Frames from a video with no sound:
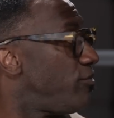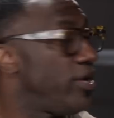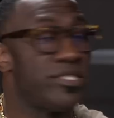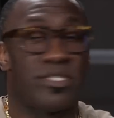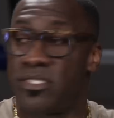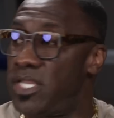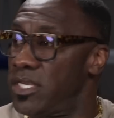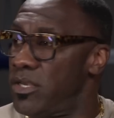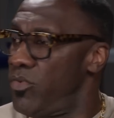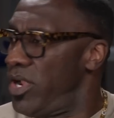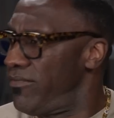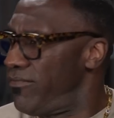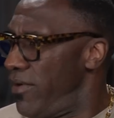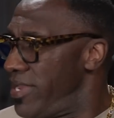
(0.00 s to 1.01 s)
Francis didn't come,
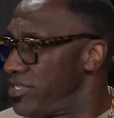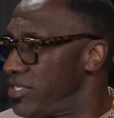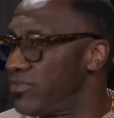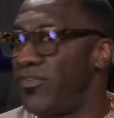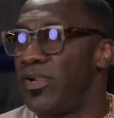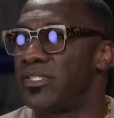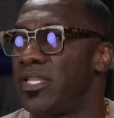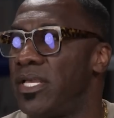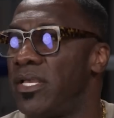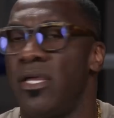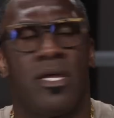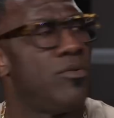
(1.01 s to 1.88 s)
where's Francis? Francis didn't come.